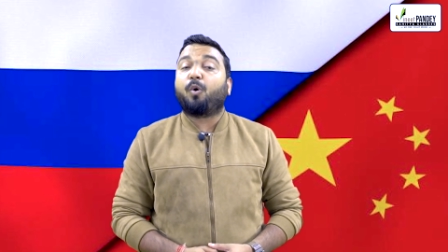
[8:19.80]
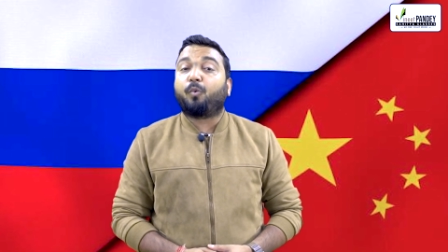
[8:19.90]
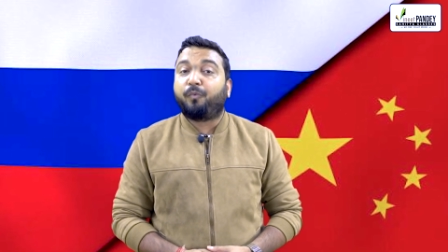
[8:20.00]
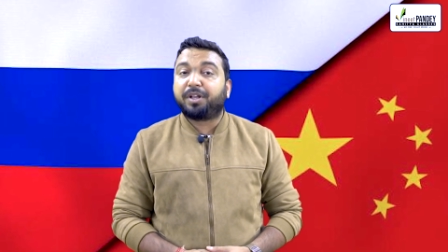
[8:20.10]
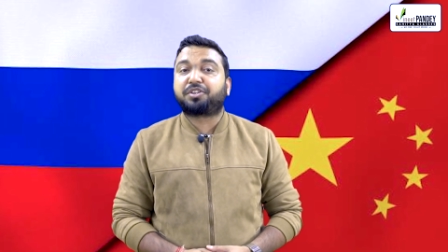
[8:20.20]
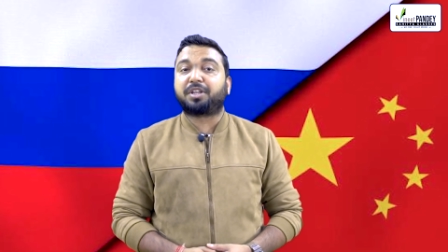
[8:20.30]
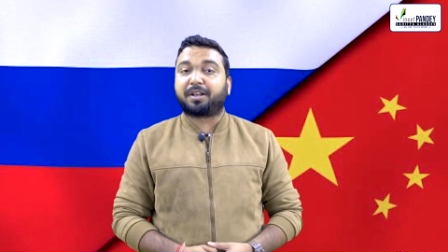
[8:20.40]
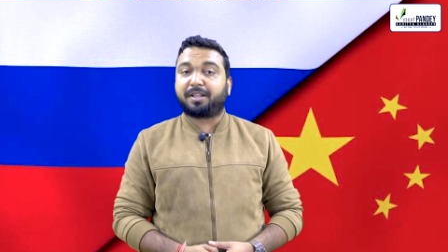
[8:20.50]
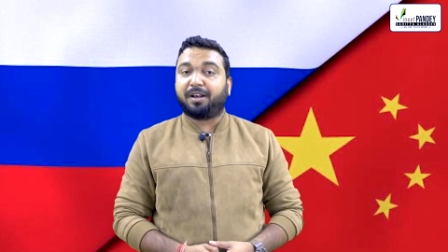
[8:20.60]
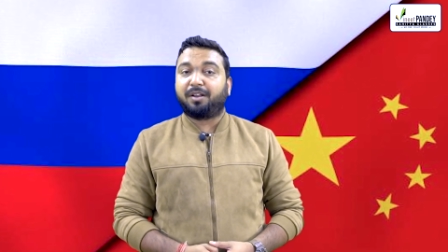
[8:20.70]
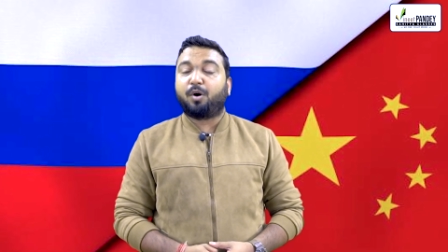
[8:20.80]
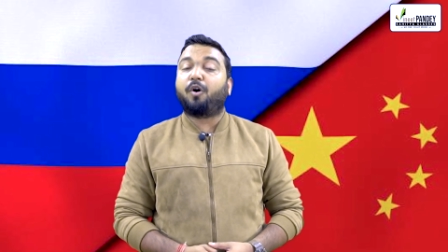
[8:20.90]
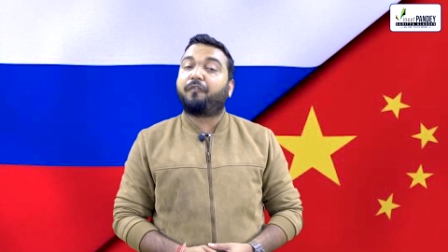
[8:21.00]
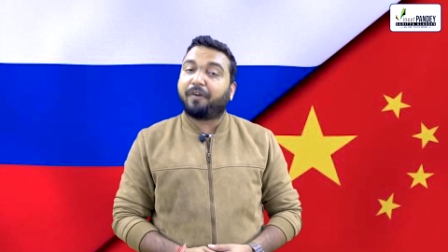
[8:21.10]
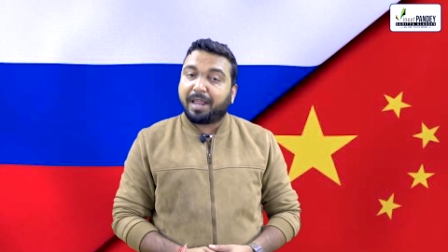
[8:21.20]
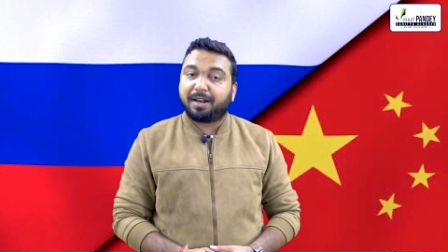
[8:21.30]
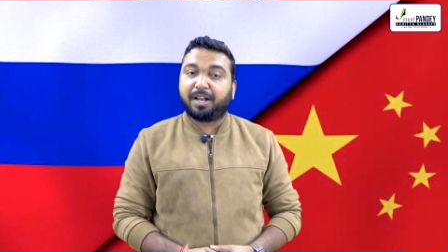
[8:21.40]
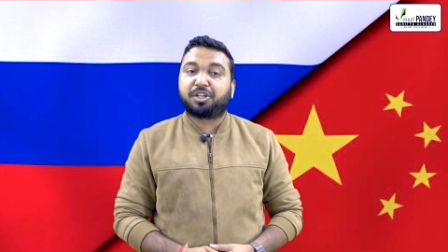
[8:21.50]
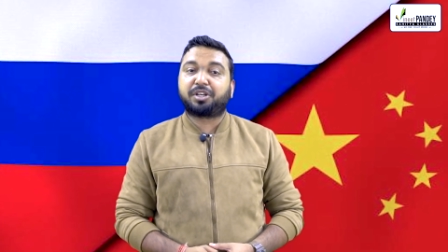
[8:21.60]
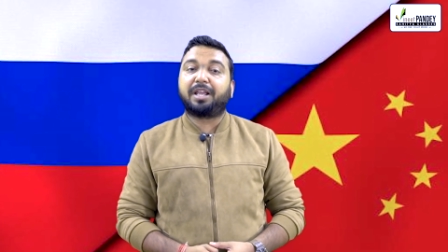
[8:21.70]
which circle of
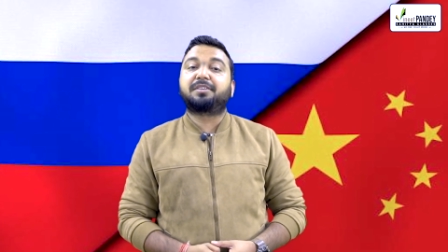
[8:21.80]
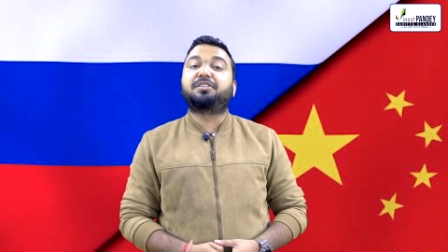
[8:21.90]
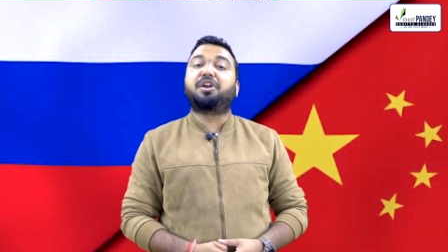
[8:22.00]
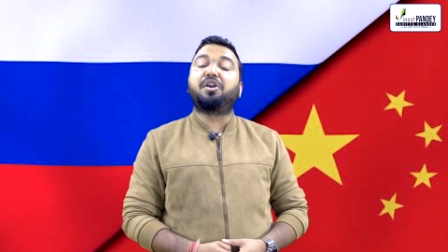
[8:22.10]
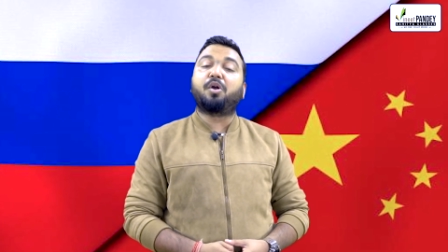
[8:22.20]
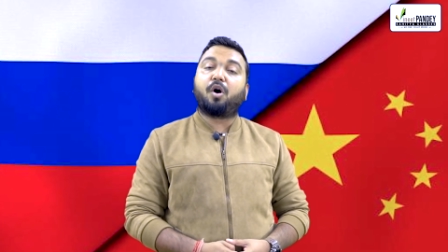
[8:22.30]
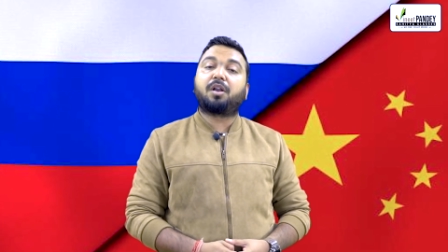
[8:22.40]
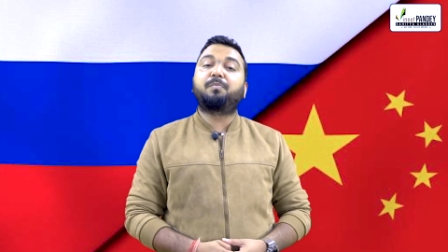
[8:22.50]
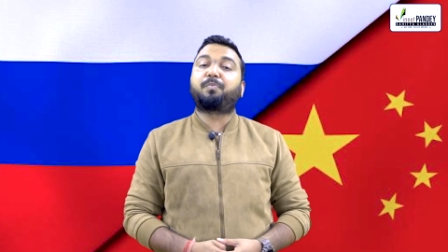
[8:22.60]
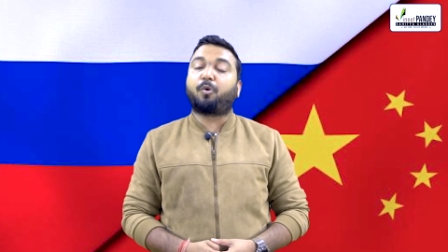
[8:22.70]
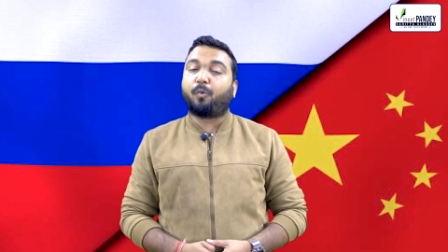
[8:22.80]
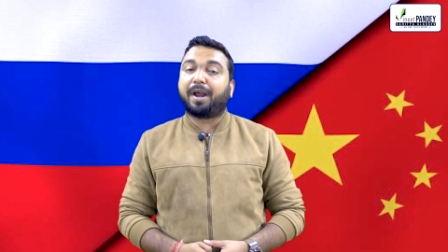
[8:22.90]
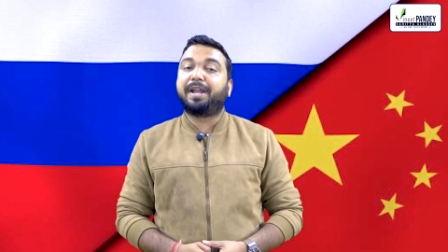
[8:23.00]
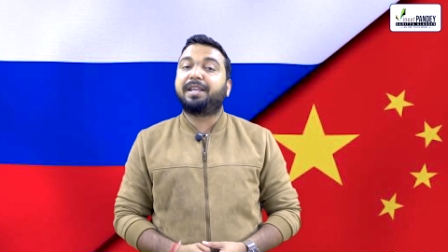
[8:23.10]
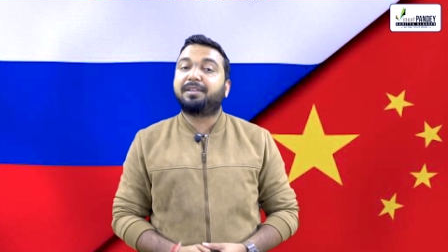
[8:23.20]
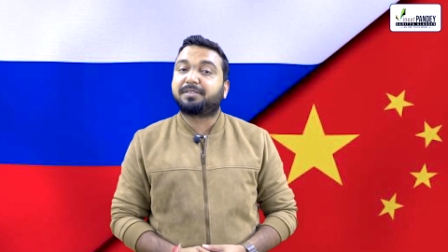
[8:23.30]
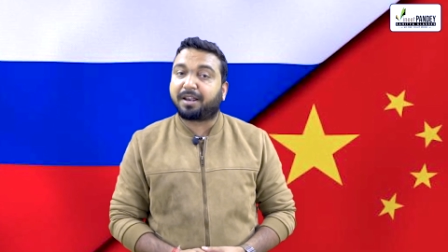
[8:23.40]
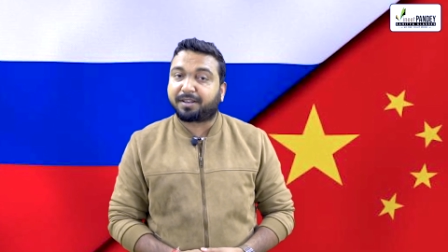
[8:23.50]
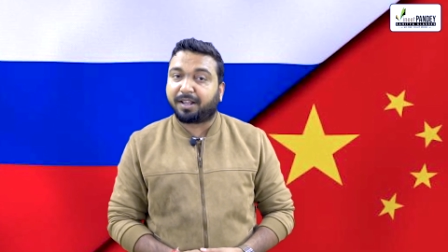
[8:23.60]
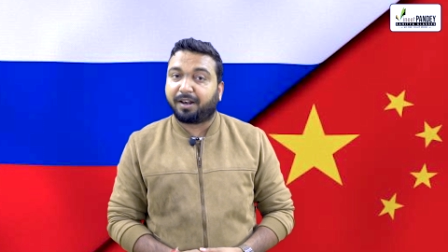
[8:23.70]
English is the norm providing
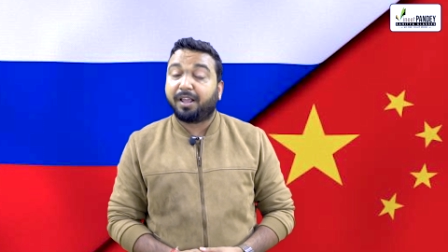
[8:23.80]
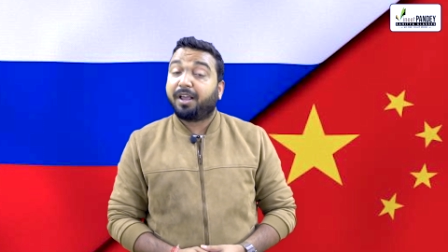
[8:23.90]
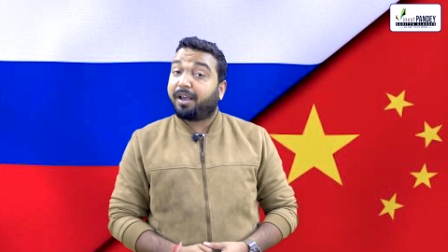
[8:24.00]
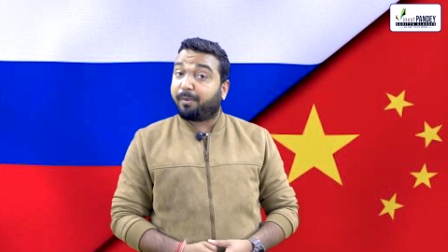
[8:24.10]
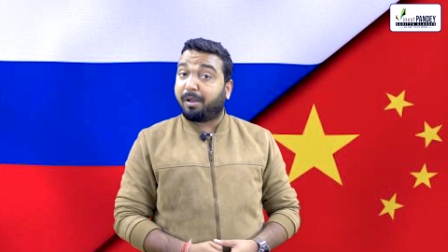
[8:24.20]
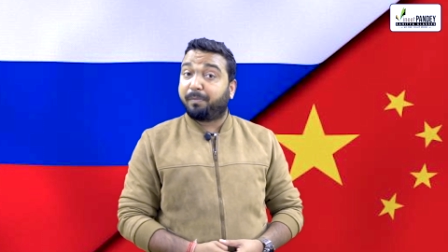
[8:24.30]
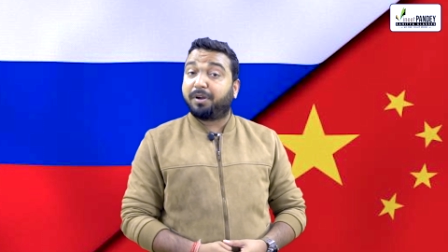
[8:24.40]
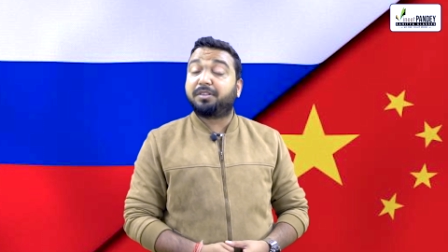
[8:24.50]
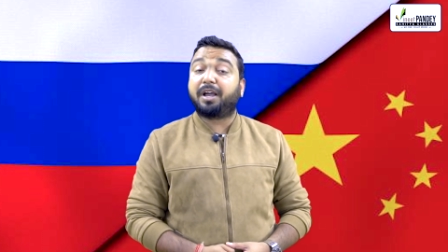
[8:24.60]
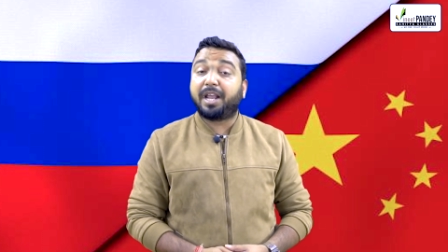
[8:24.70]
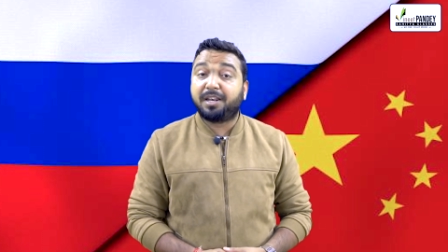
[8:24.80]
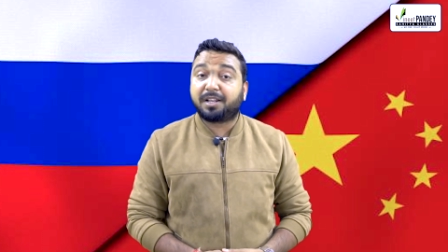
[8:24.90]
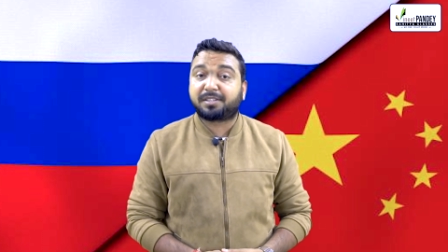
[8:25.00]
circle? Remember the inner